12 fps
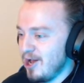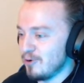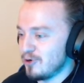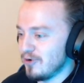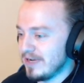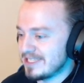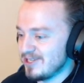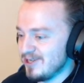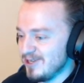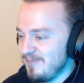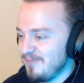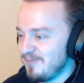
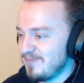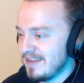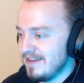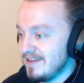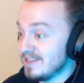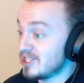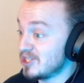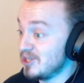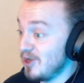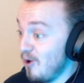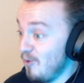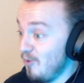Crystal!
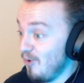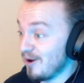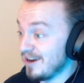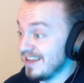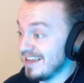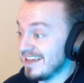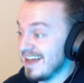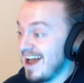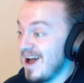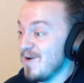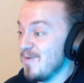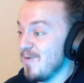Snow warning.
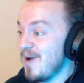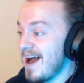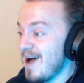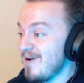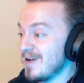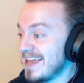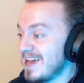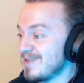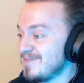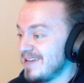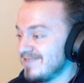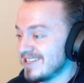Oh, wow. A
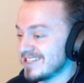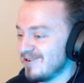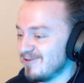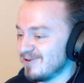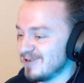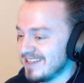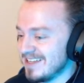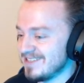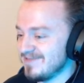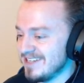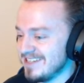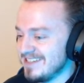Caterpie having snow warning.
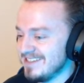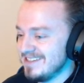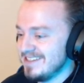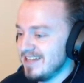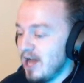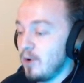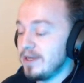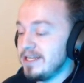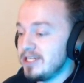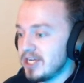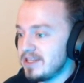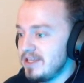That's funny. Oh, I
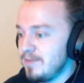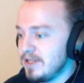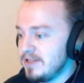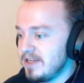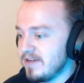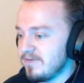didn't check the ability of